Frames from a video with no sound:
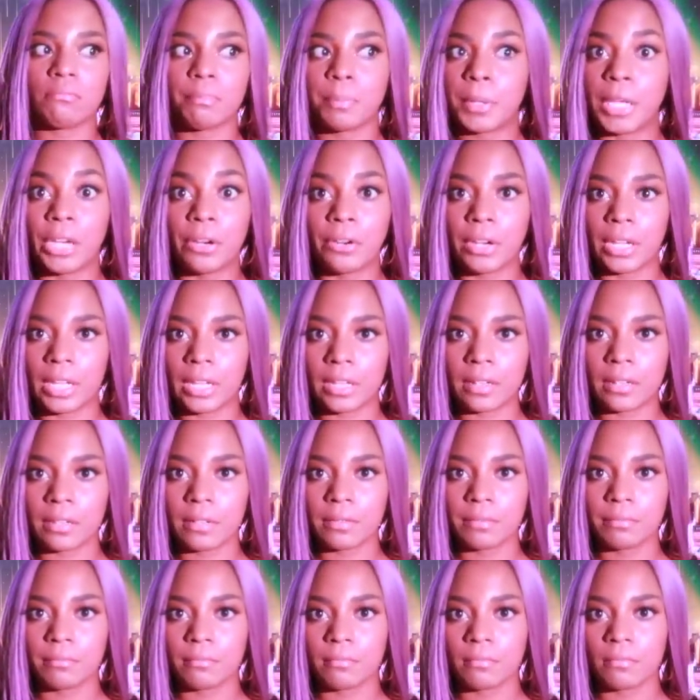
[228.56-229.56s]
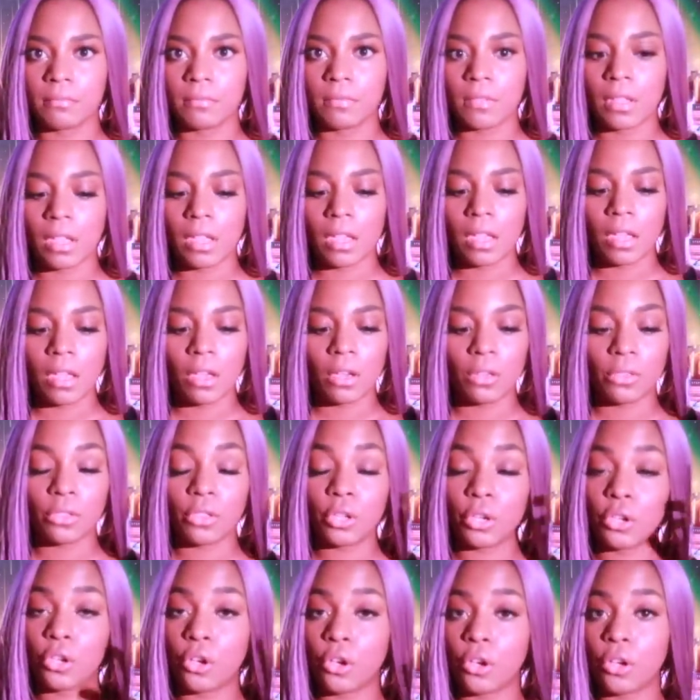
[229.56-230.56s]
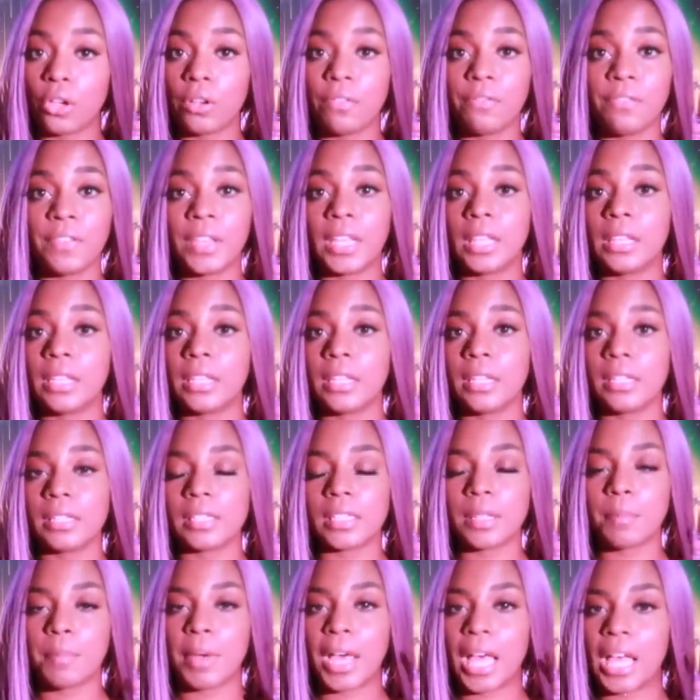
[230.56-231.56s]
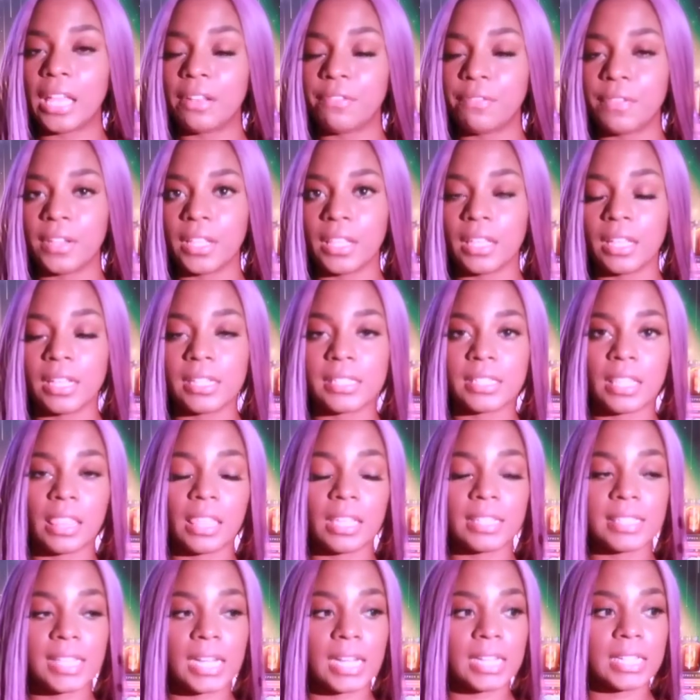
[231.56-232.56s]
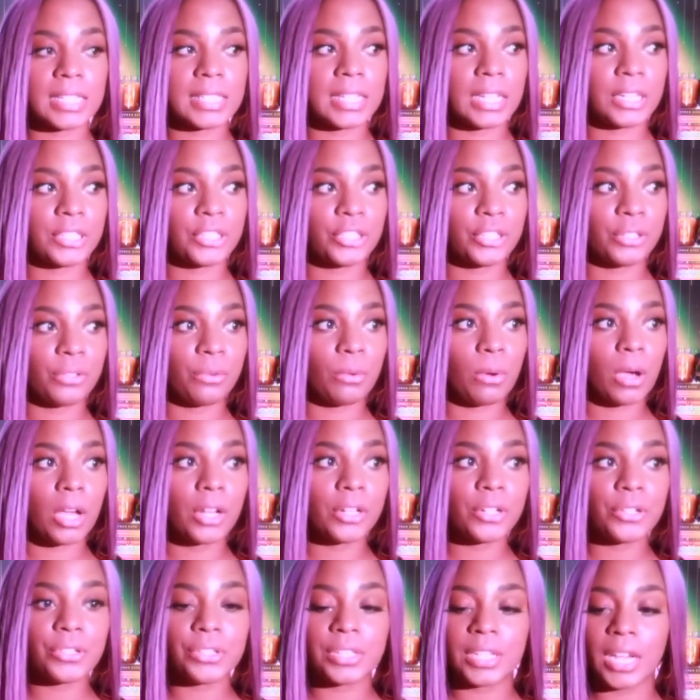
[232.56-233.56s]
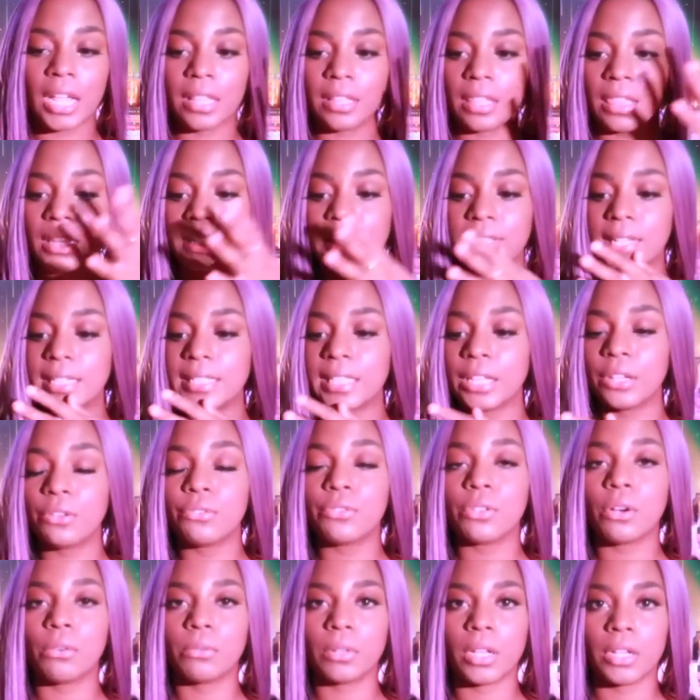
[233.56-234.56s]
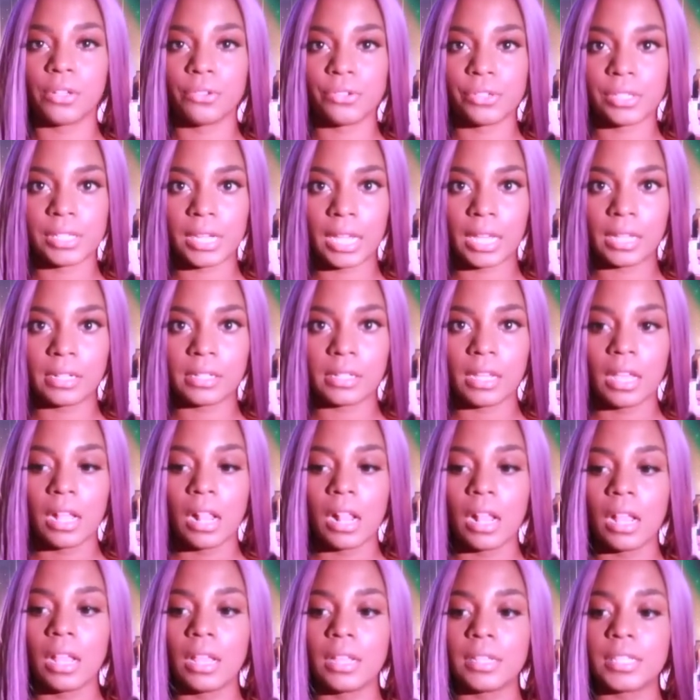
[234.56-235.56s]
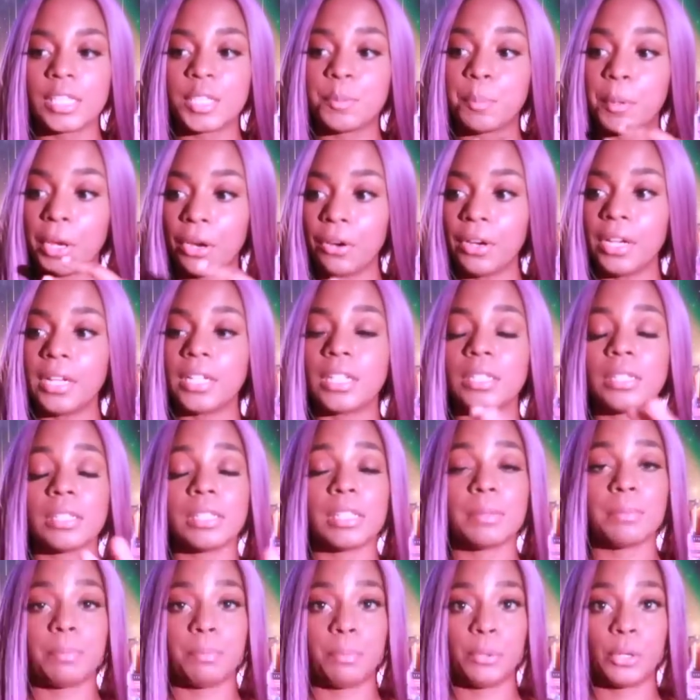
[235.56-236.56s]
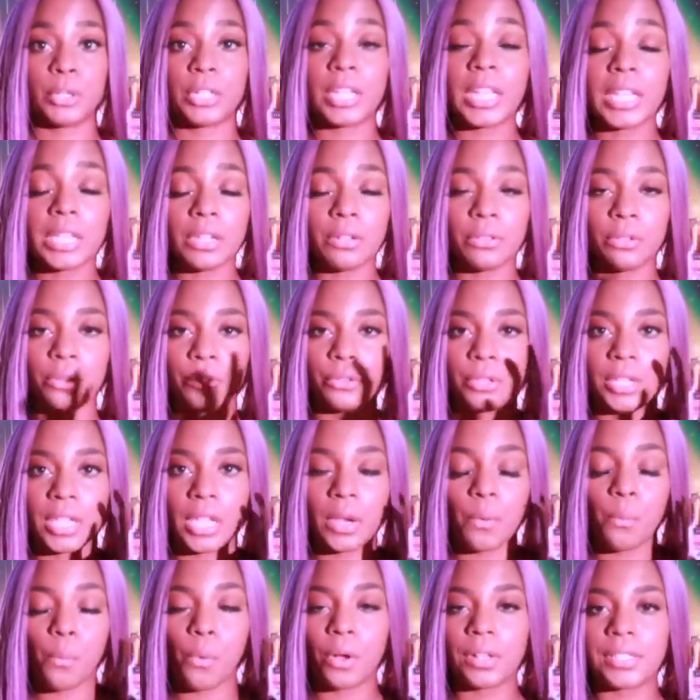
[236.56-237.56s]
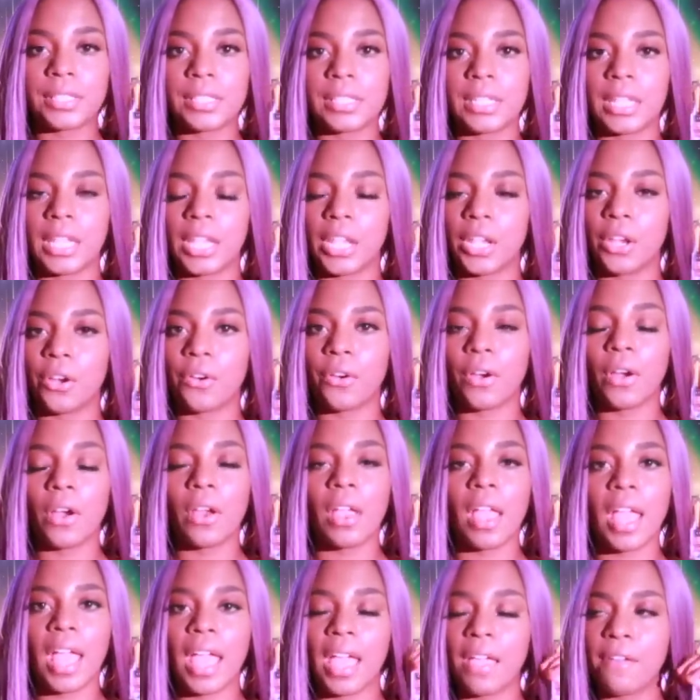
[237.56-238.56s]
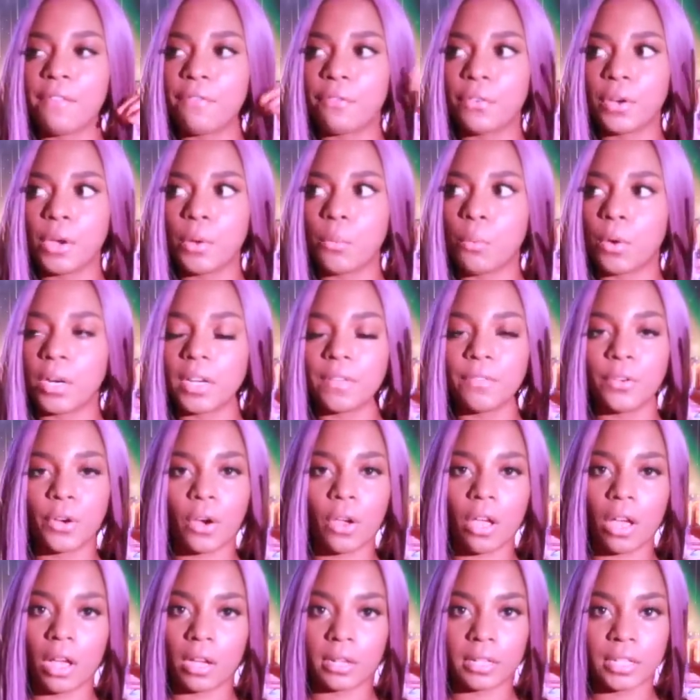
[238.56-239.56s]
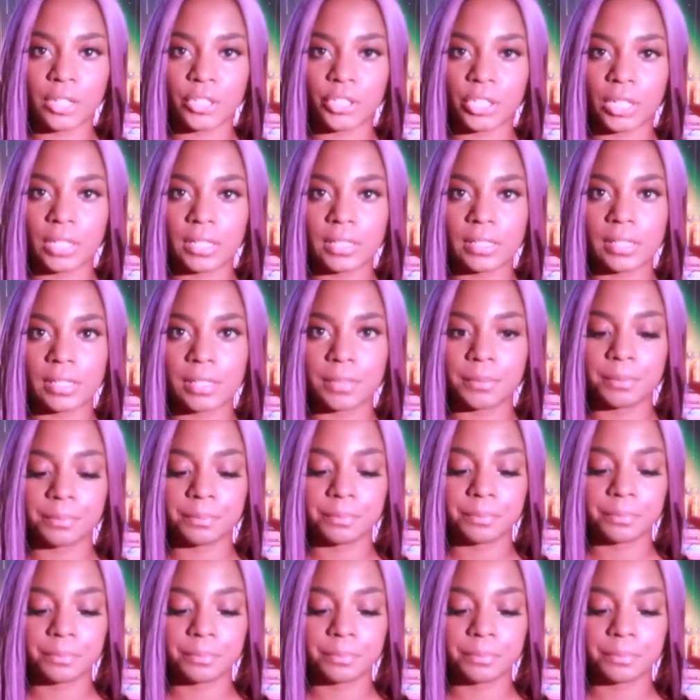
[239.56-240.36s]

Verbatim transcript: period. The good feelings, the bad feelings, the things that it is that you understand, the things that it is that you don't understand. Spirit particularly wants to hear every one of your cognitions.